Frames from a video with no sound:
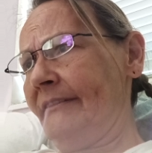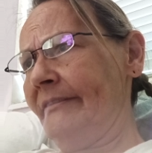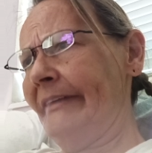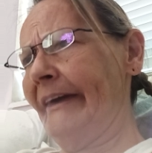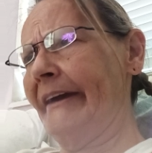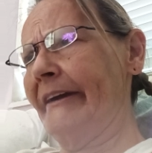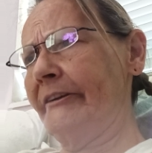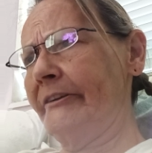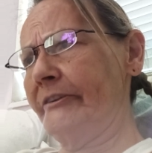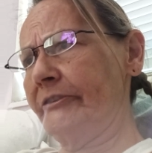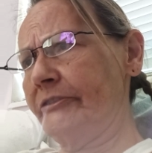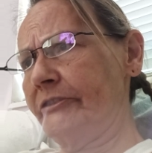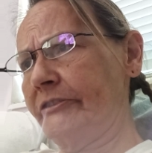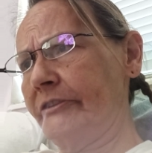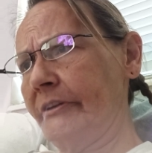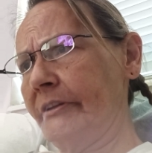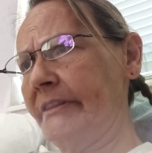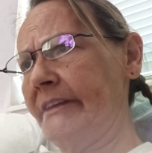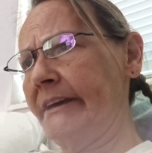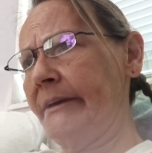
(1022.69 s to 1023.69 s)
They
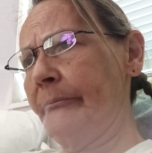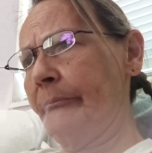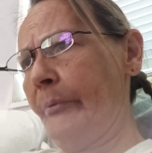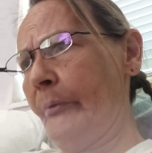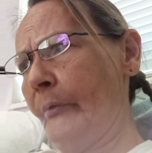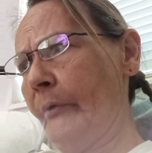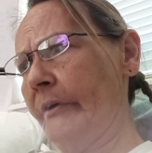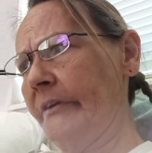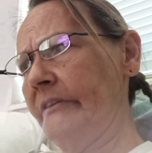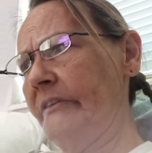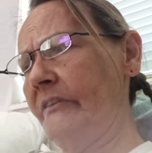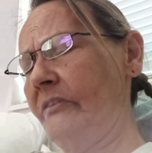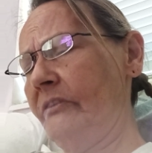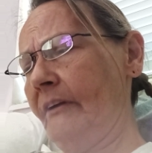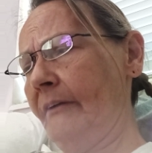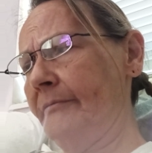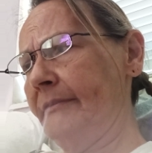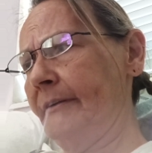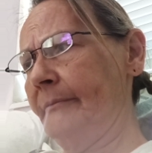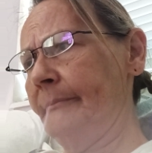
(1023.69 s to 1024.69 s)
understood the importance
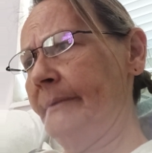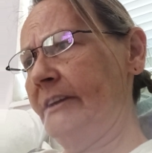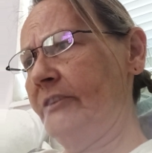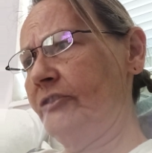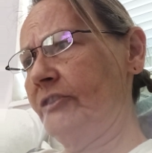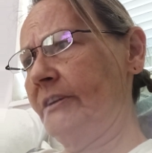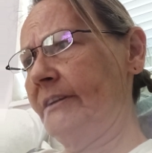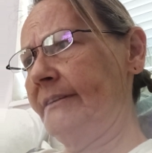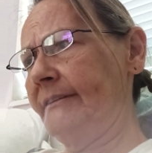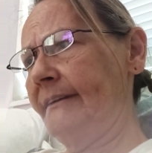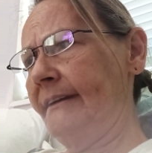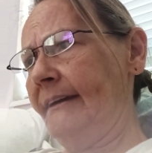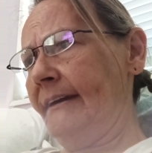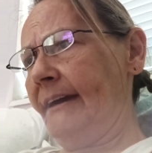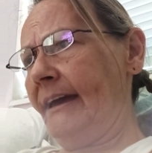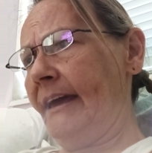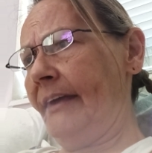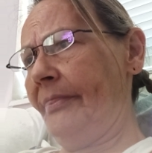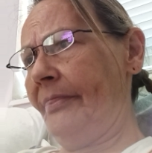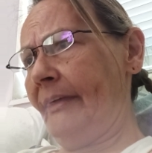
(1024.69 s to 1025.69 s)
of their mission,
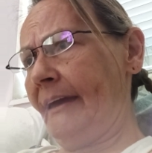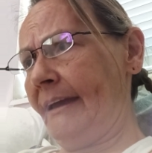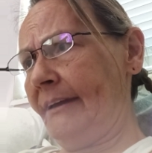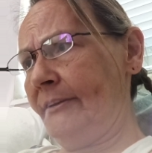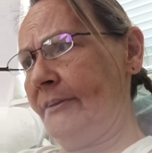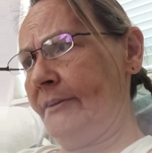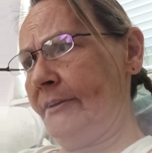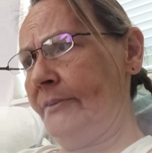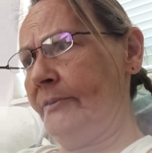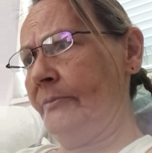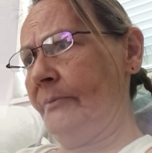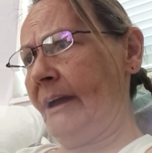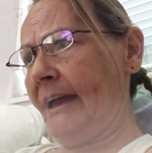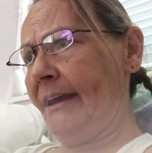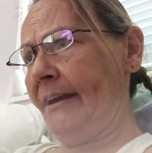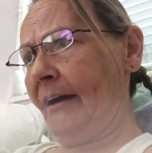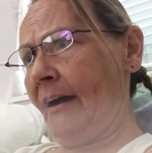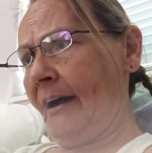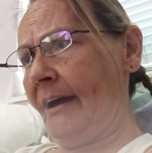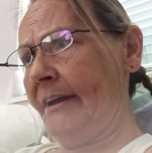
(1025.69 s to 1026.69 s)
and they knew,
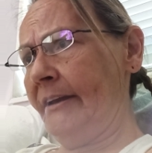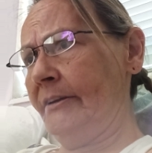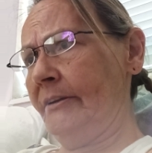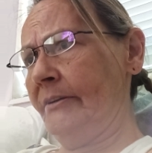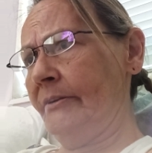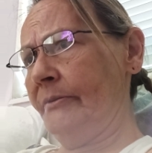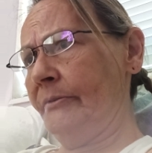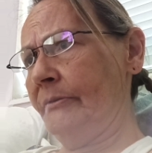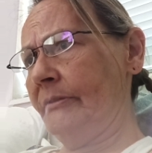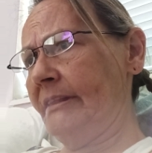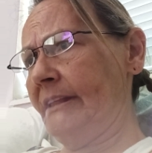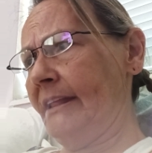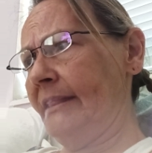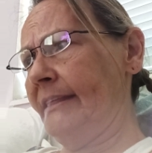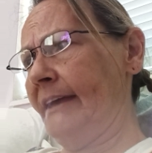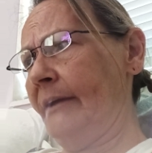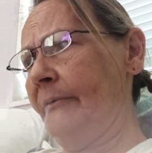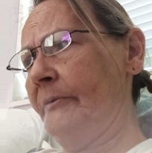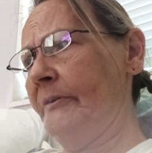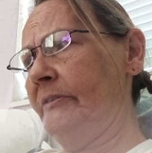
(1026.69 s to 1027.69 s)
and I knew, that
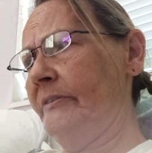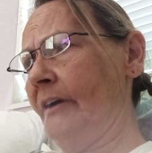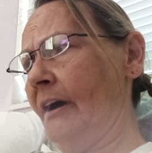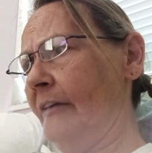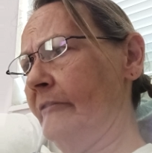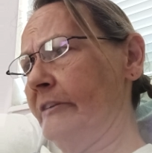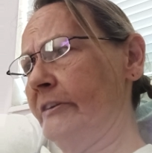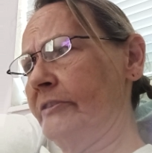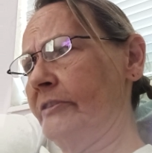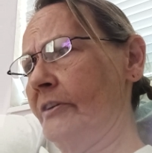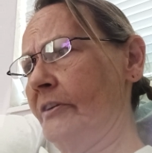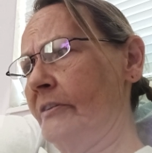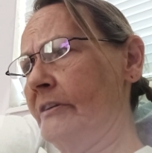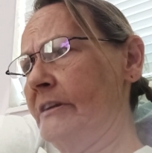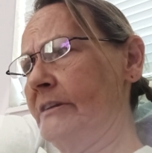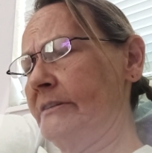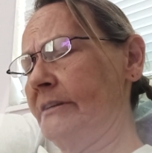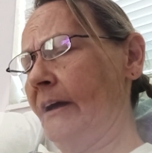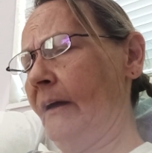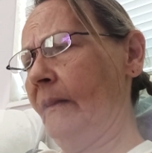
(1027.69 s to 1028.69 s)
they would not return
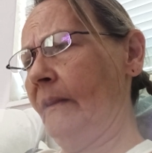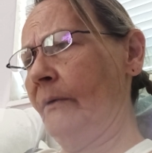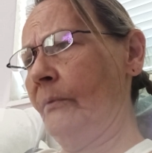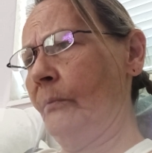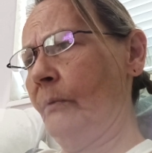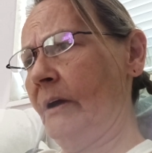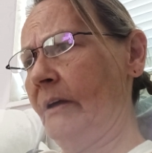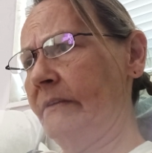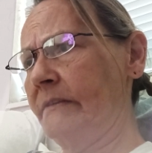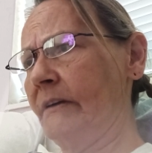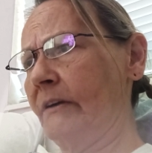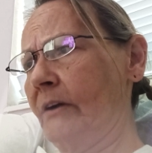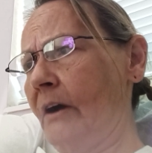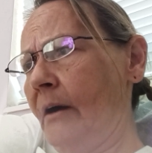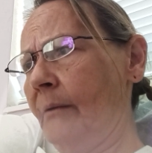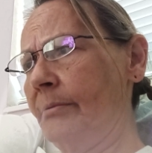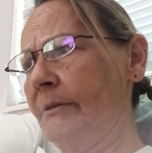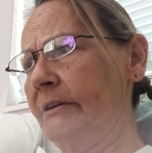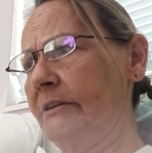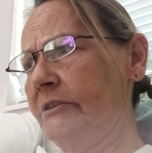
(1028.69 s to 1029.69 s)
until it was
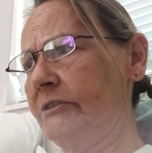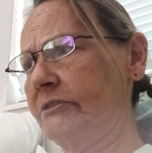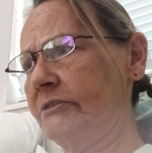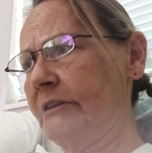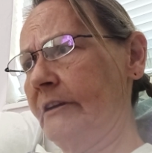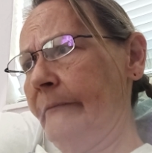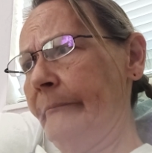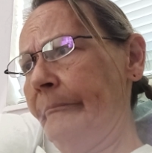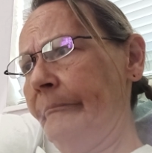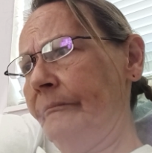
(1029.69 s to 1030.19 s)
accomplished.